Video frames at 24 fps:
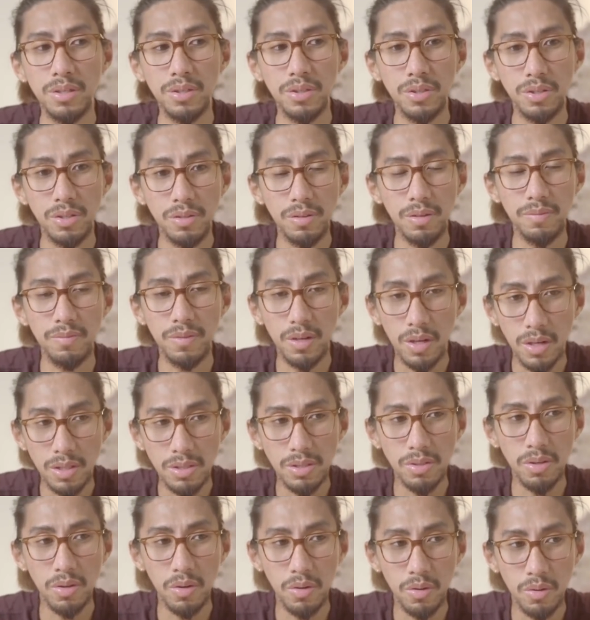you have
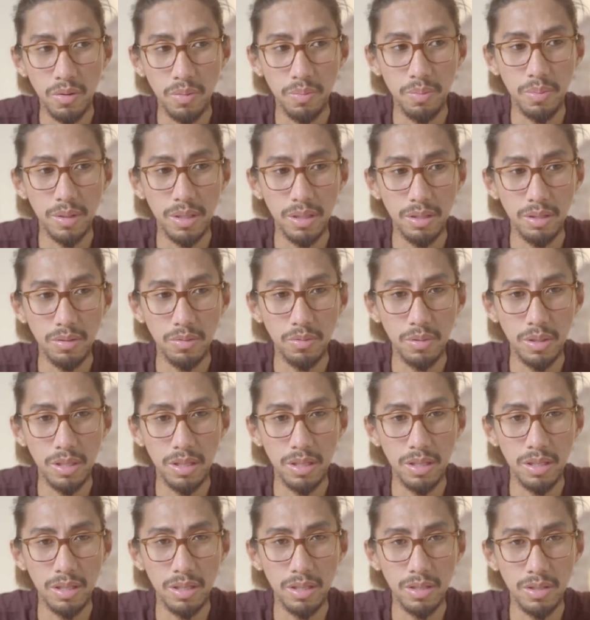lost hope
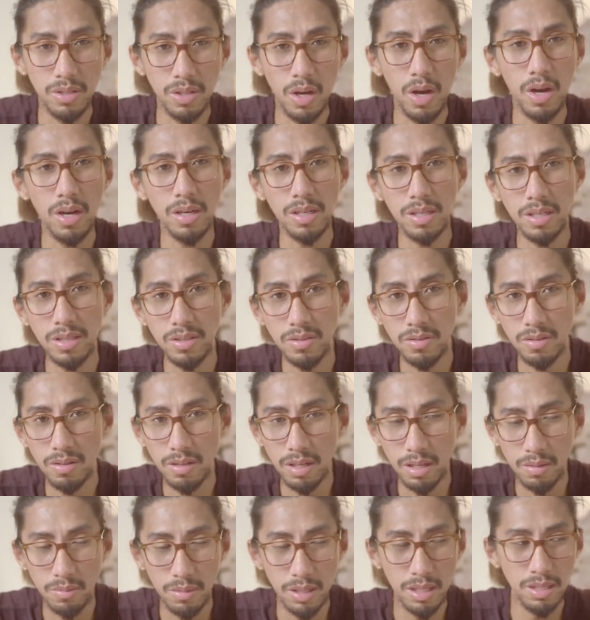with talking to them.